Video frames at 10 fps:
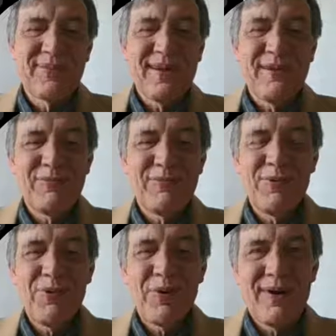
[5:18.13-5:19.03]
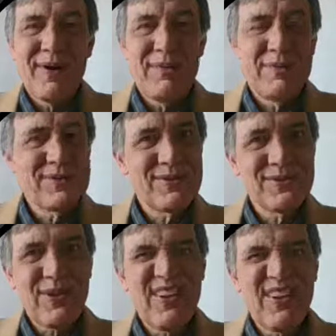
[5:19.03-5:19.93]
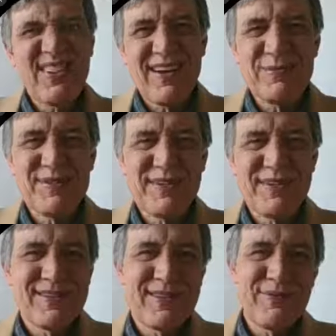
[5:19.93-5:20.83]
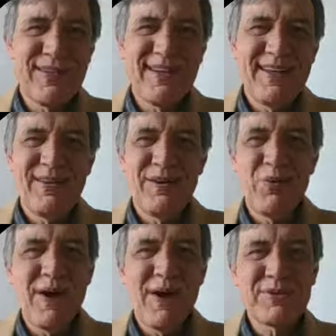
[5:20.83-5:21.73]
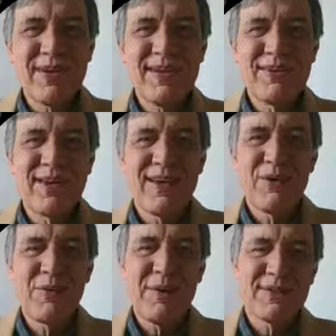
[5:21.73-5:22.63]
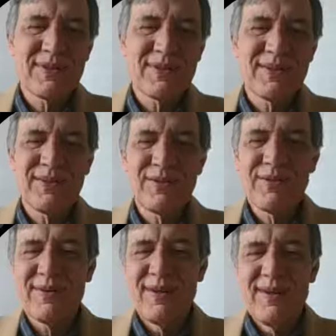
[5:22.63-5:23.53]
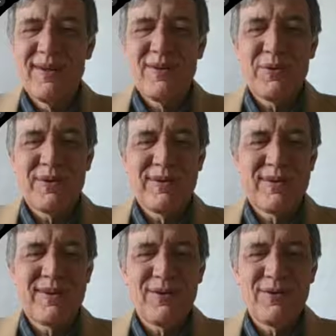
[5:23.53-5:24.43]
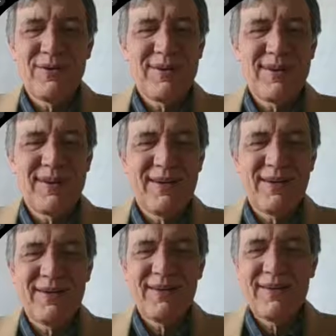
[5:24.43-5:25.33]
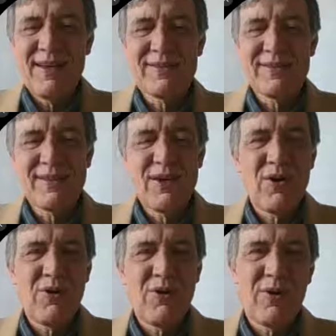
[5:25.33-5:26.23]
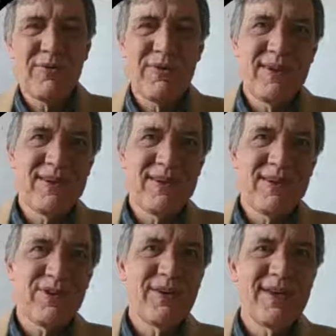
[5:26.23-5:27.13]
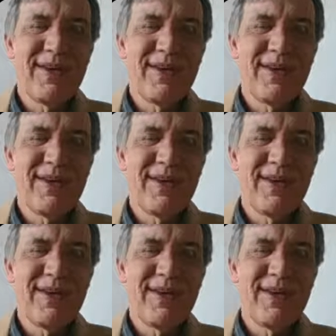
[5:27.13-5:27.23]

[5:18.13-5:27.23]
For a business, a lot of times it's if you need a website, you get a web designer, or SEO, or if you need an attorney,